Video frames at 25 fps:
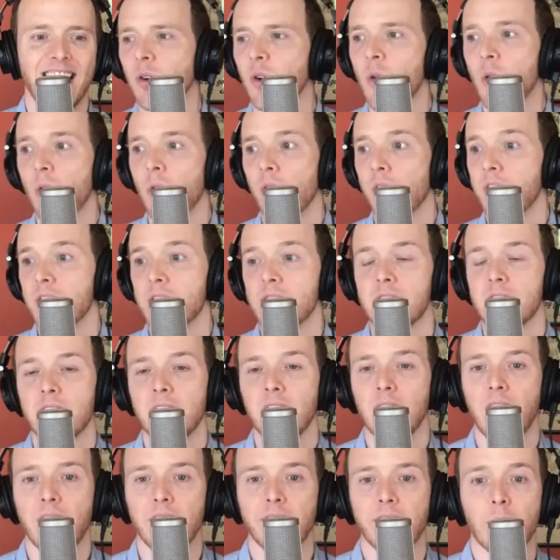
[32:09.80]
or he just didn't
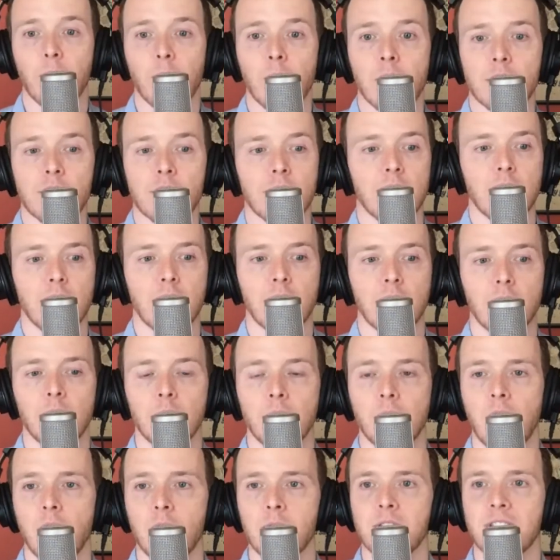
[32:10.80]
like the question. Who
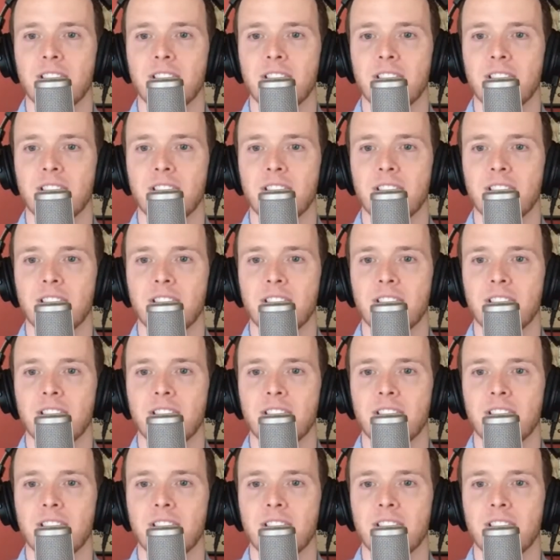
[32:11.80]
knows?